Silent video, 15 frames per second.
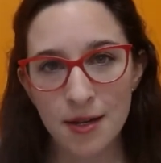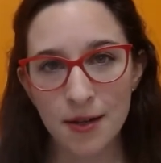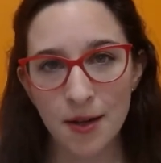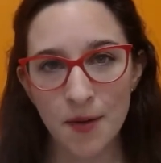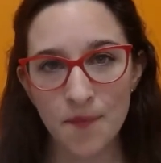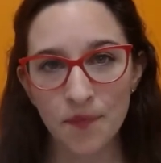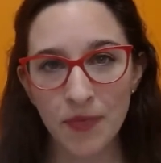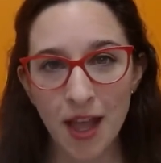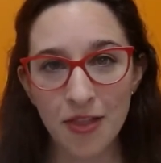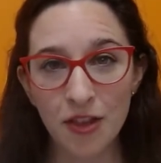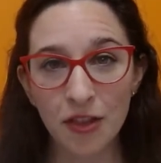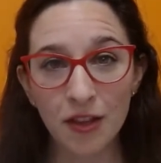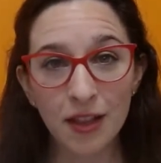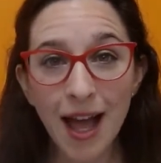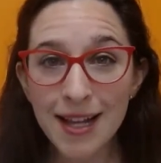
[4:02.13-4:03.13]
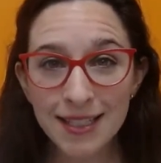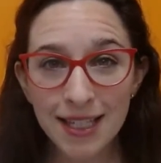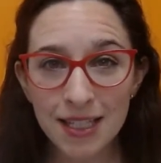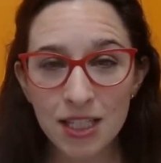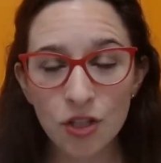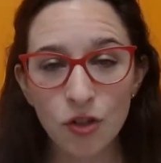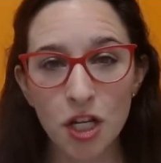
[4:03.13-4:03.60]
Um, and then the last
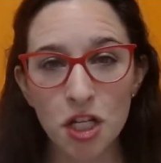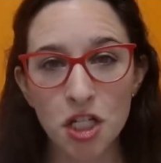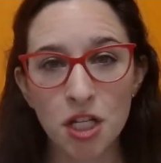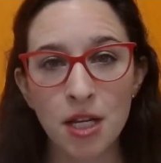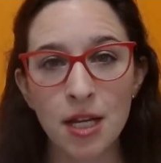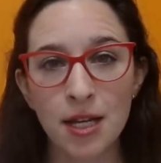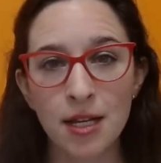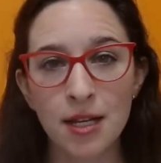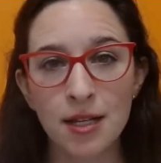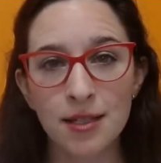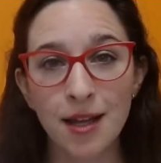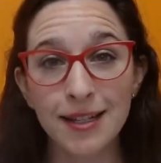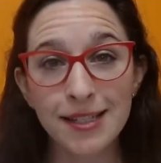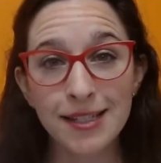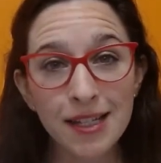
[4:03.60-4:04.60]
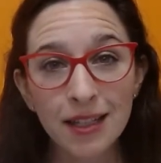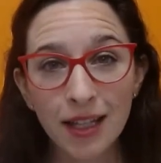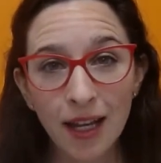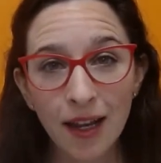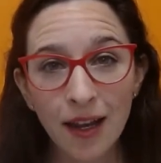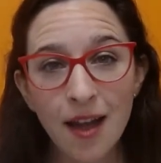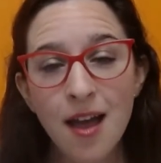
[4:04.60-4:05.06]
consideration is,
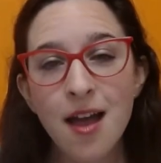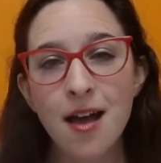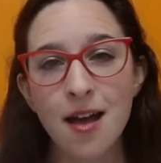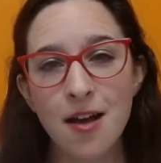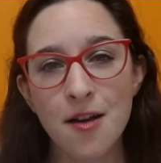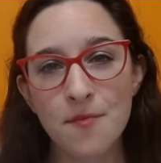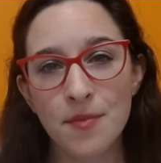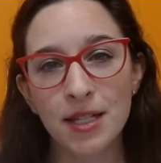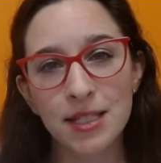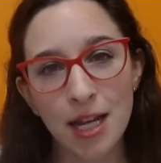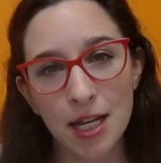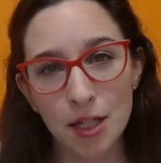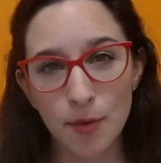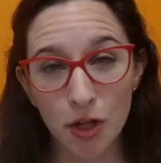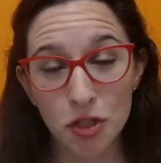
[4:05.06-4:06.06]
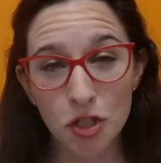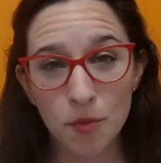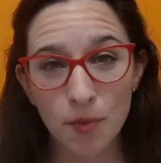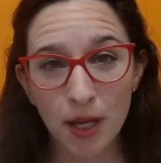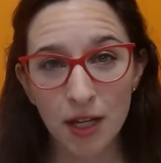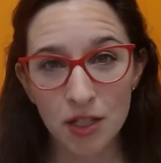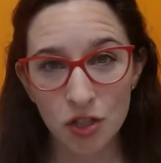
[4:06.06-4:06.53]
ideally, um, intended parents
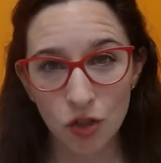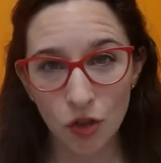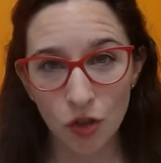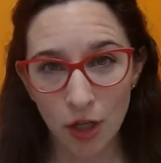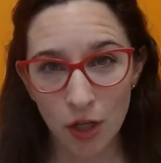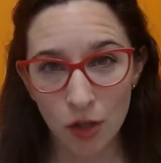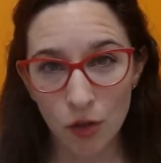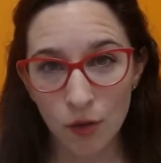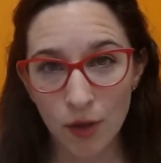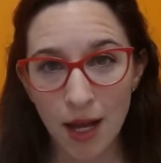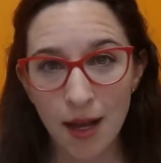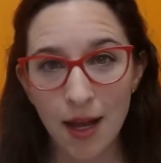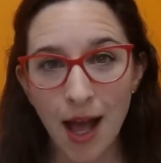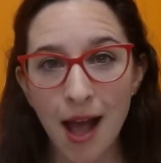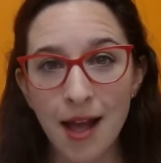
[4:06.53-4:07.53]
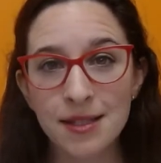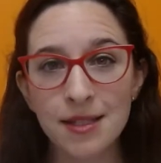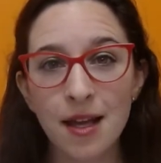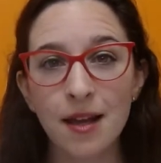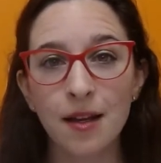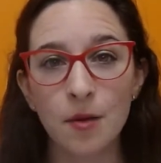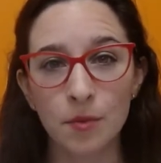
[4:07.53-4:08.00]
should pick a surrogate who has
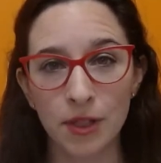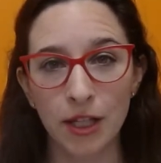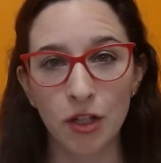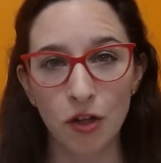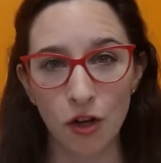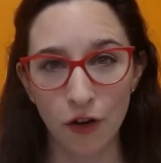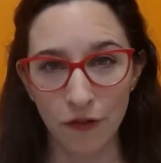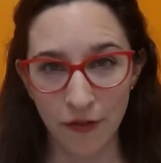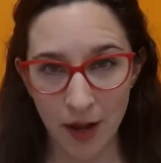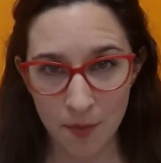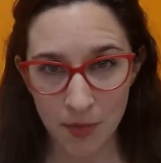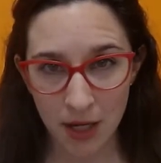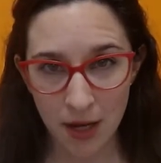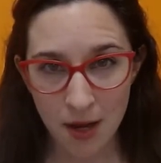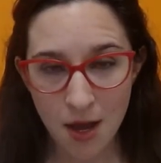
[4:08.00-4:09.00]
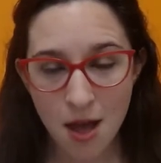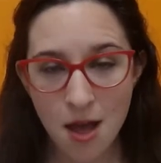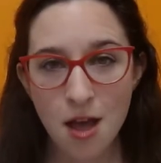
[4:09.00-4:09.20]
completed her family.